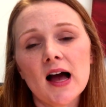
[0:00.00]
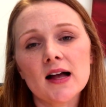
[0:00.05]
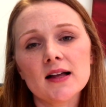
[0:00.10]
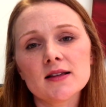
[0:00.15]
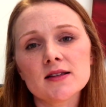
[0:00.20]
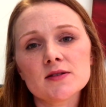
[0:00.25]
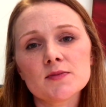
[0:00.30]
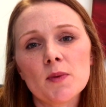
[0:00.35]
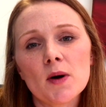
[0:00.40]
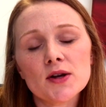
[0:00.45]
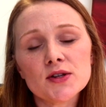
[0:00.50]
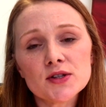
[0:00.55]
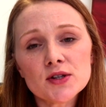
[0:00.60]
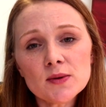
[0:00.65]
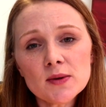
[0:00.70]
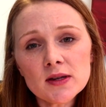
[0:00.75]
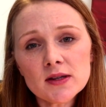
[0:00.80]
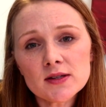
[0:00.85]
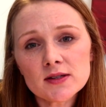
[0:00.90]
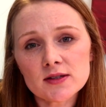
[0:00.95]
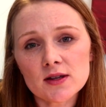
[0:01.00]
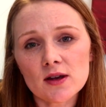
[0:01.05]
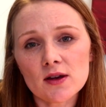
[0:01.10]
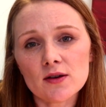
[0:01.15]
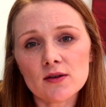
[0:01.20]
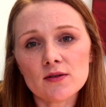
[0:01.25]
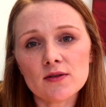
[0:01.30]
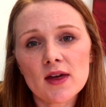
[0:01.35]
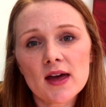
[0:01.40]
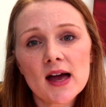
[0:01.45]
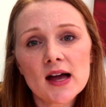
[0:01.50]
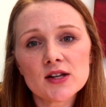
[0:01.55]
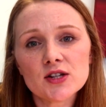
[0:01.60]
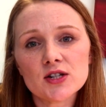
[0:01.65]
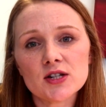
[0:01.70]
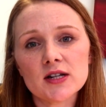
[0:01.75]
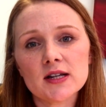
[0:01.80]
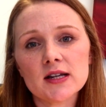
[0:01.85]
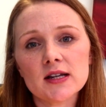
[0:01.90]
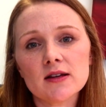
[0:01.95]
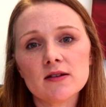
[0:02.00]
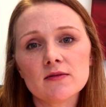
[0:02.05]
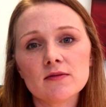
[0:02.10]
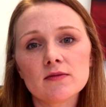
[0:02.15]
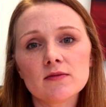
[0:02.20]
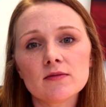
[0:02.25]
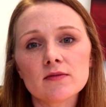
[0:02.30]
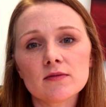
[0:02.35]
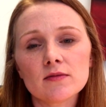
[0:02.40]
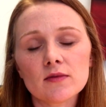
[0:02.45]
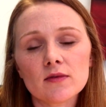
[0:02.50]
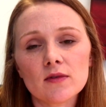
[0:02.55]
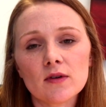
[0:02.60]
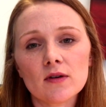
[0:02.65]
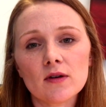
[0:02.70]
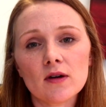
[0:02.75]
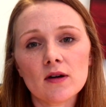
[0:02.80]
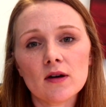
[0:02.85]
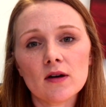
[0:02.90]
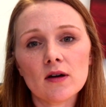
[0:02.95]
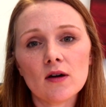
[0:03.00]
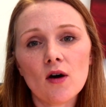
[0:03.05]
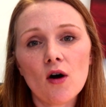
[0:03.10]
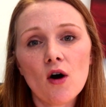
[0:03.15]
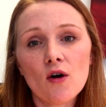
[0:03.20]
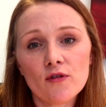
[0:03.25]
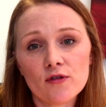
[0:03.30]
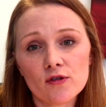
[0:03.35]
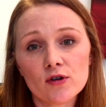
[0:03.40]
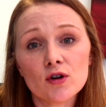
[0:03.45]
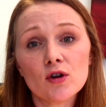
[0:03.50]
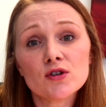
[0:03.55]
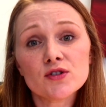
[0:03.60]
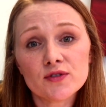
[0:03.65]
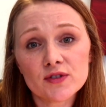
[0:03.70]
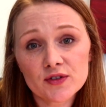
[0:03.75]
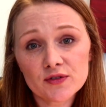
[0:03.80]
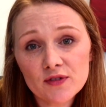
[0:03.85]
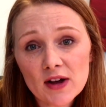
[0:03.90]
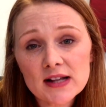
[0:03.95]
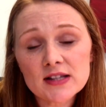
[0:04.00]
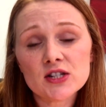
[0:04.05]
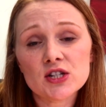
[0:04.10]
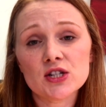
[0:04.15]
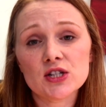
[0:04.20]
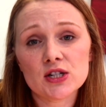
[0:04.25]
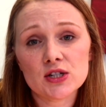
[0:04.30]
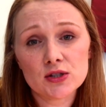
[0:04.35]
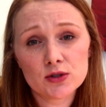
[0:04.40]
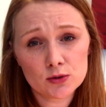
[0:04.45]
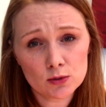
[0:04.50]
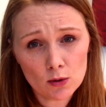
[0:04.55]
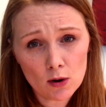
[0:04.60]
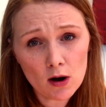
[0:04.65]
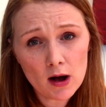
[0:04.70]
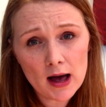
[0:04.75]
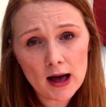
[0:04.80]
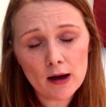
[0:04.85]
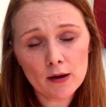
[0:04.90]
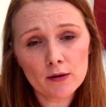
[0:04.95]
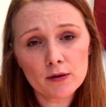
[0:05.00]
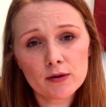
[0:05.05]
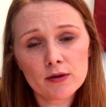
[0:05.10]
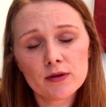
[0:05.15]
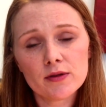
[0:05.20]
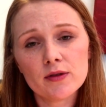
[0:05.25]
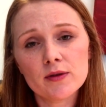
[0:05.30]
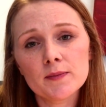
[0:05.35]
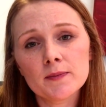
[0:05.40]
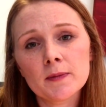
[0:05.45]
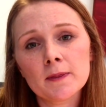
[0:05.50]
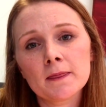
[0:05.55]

and by doing so, they actually offer a lot of advantages to our health.